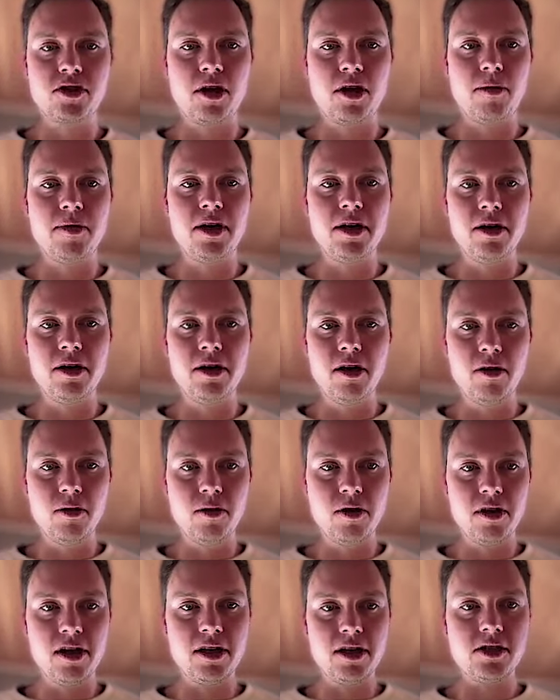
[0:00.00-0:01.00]
most commonly
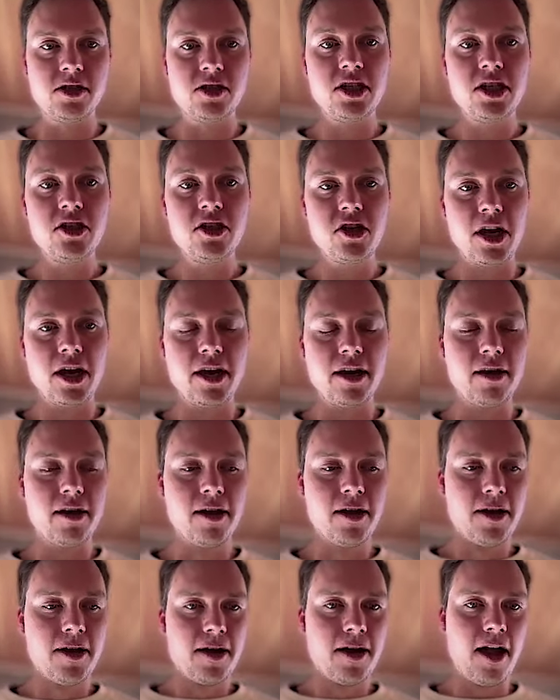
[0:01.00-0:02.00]
known the C chain,